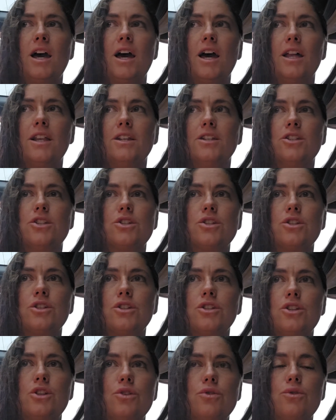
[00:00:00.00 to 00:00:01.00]
and
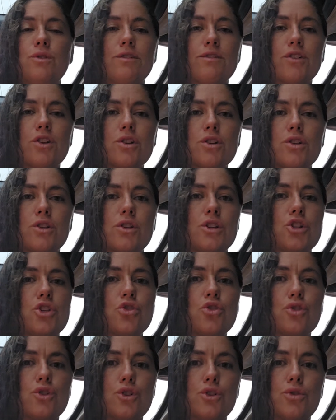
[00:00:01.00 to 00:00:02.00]
universally
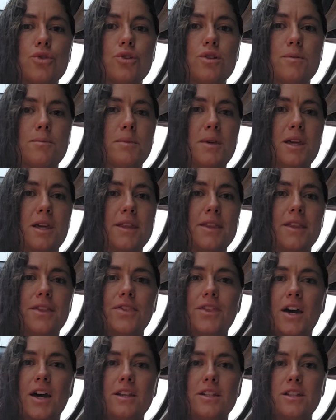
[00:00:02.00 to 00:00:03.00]
true to me,
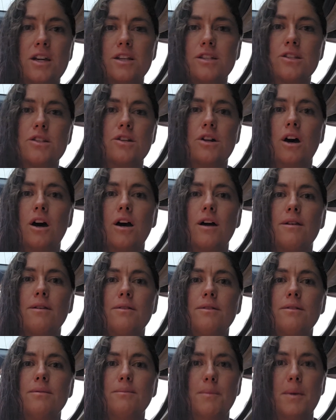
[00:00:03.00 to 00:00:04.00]
that does not
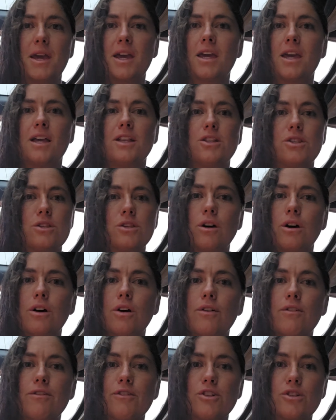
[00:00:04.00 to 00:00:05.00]
make it
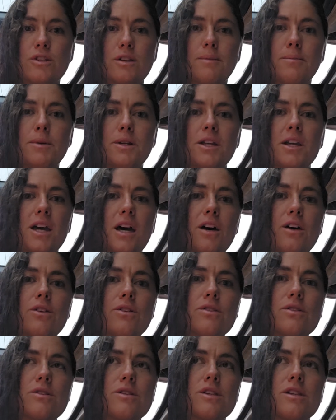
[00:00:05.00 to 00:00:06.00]
so for somebody
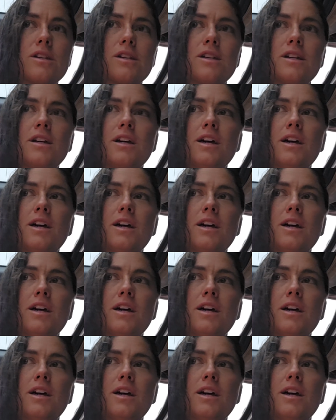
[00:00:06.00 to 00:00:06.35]
else,